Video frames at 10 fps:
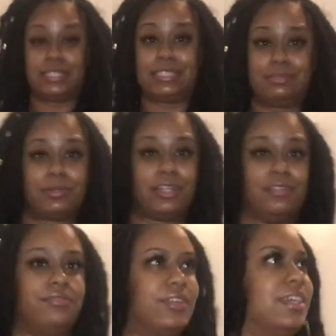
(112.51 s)
a zipper in the
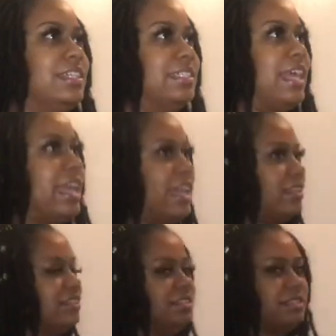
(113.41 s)
front because I
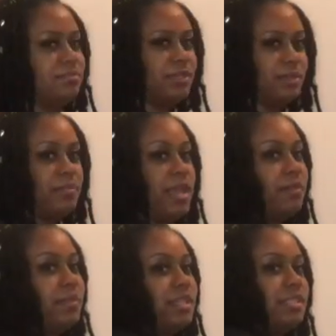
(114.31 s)
hate the zipper in the
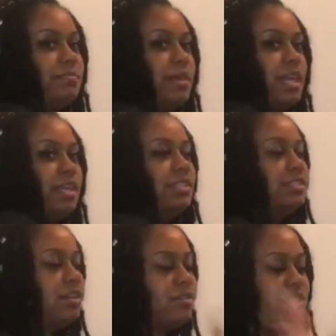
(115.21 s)
back because mine's
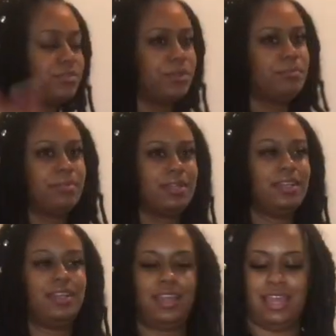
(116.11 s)
always ripped.
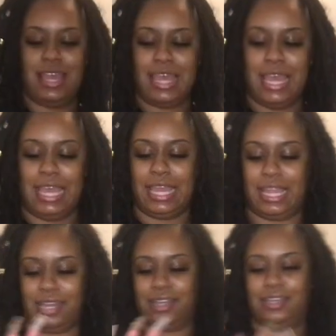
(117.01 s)

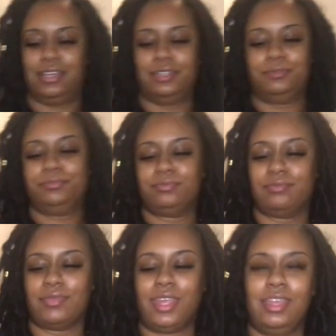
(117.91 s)
And
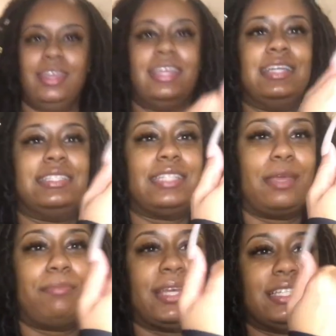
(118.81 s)
it's a
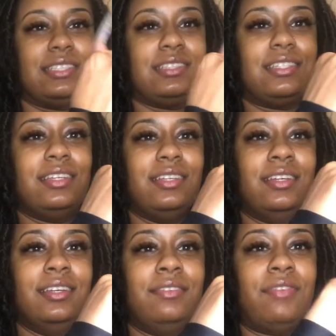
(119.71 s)
Best
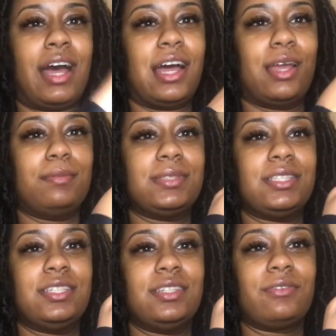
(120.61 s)
Vibes
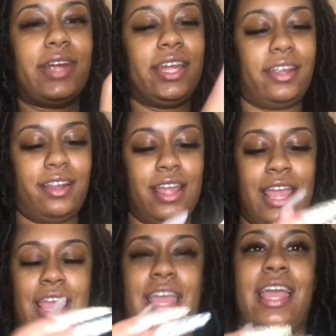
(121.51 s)
right here,
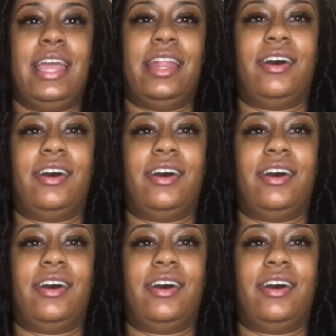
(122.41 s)
and it